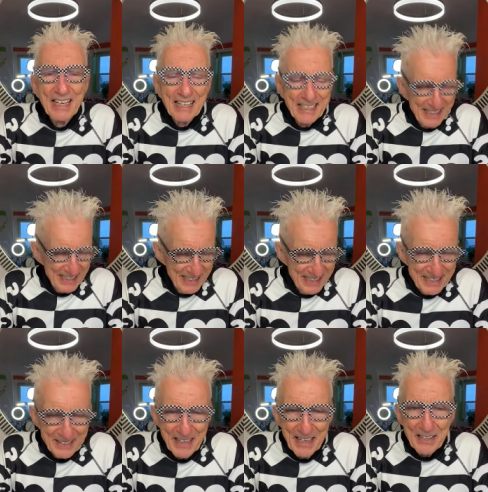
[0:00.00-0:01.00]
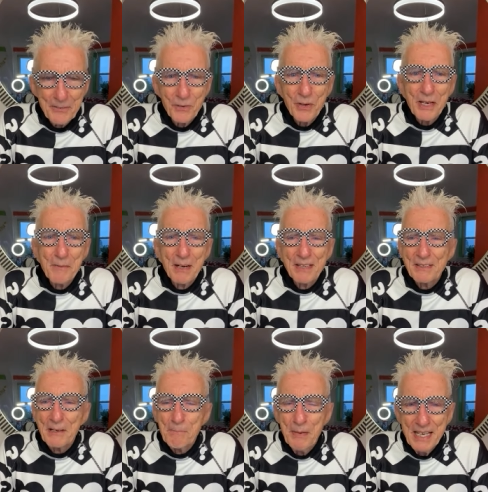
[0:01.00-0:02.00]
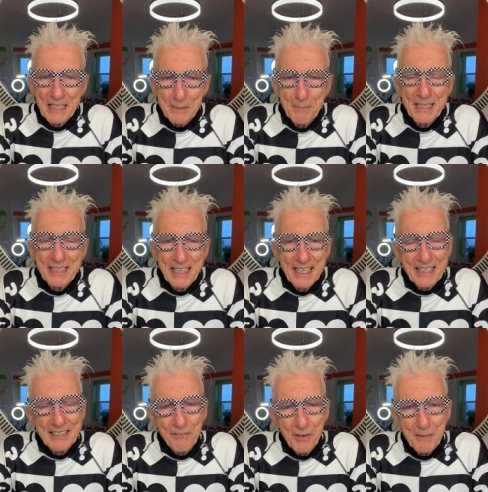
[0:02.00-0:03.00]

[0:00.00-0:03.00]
and, and, worry about your pants being taken from